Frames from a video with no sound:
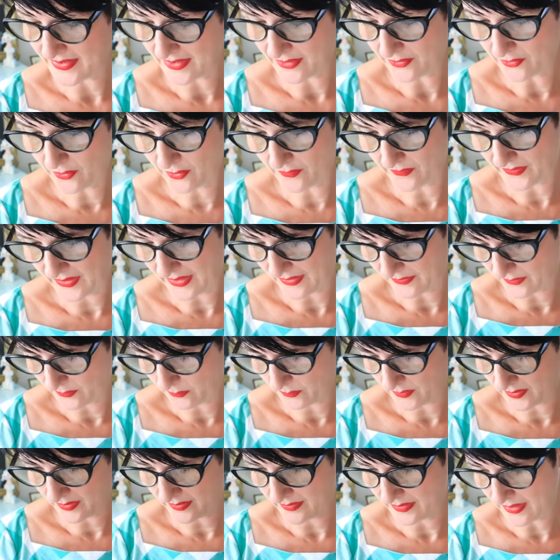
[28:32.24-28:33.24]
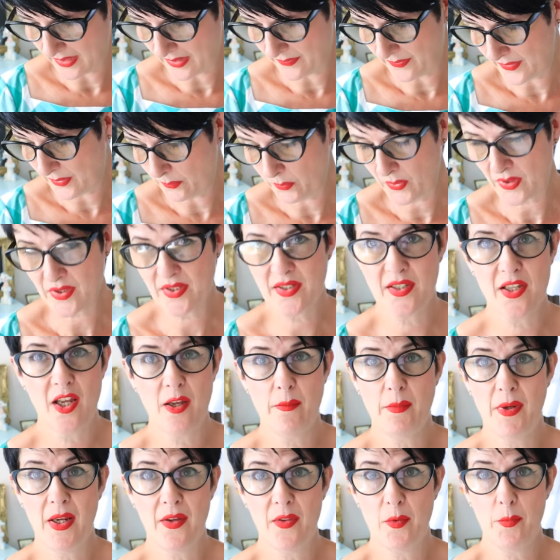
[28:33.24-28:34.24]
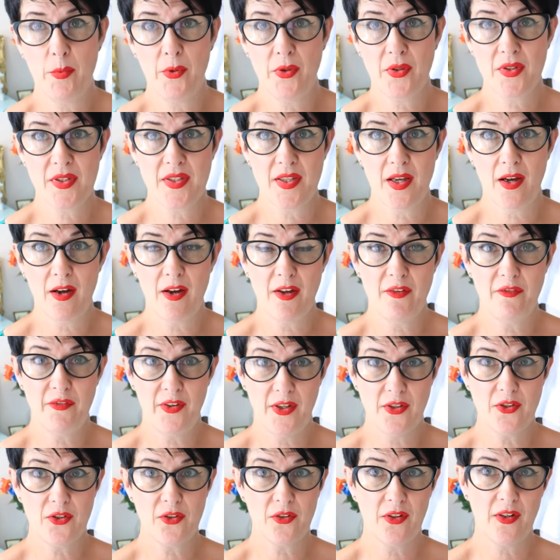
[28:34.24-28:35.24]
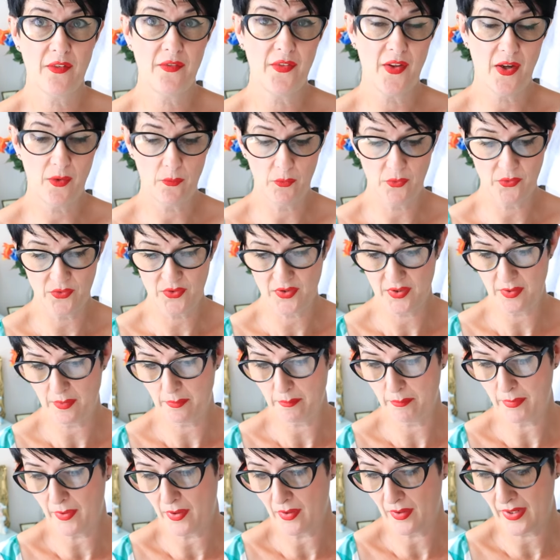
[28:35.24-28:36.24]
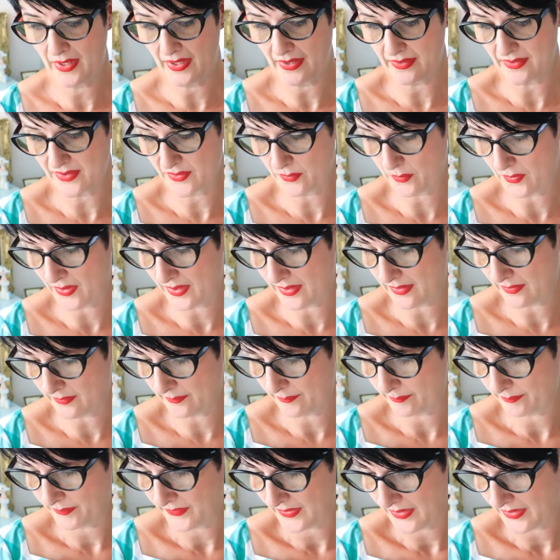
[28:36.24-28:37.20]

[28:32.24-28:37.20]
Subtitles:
I've got the other one, and there were so many other books that I photographed that I want to buy as well.